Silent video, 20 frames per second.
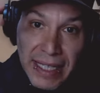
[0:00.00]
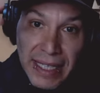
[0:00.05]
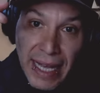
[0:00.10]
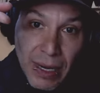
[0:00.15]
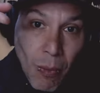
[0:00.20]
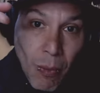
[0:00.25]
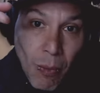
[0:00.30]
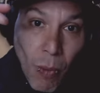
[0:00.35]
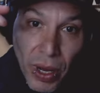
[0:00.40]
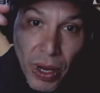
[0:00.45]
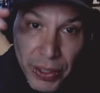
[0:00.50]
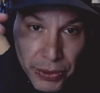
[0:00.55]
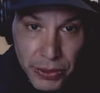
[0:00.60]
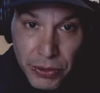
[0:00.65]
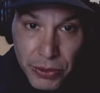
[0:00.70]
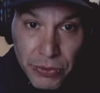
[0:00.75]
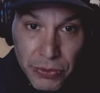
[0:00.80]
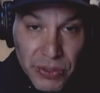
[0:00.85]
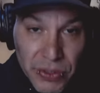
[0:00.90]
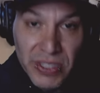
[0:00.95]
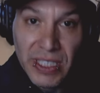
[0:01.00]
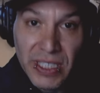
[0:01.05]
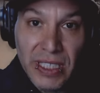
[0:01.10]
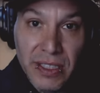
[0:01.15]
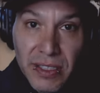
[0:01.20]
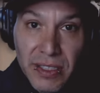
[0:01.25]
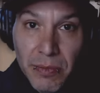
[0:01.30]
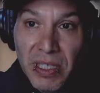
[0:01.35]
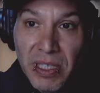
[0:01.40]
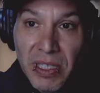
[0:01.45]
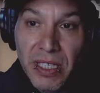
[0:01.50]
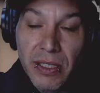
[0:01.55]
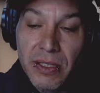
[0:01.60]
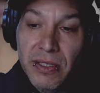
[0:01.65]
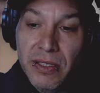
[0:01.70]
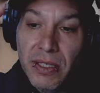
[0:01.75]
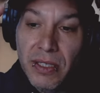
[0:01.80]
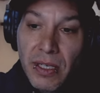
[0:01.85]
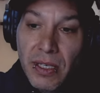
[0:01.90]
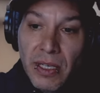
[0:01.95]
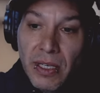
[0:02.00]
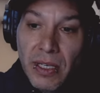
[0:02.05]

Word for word: like one or two seats because